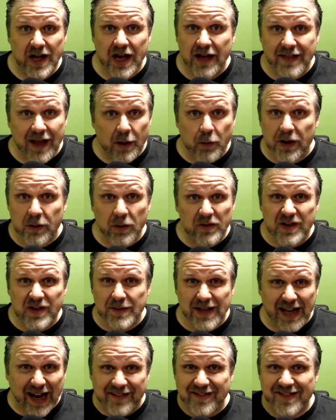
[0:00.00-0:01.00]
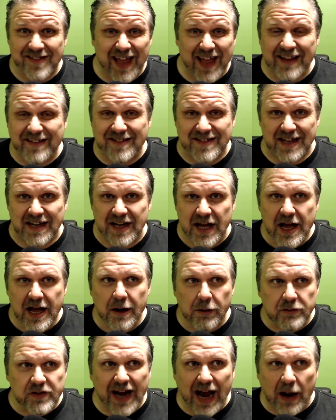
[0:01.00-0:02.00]
It wasn't even like I sliced it. It
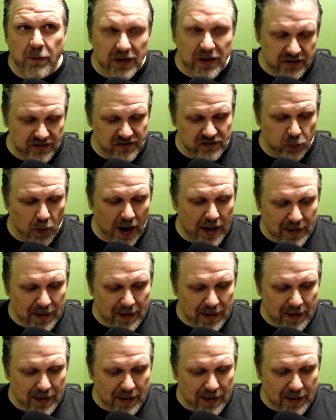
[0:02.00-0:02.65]
was like I went to swipe.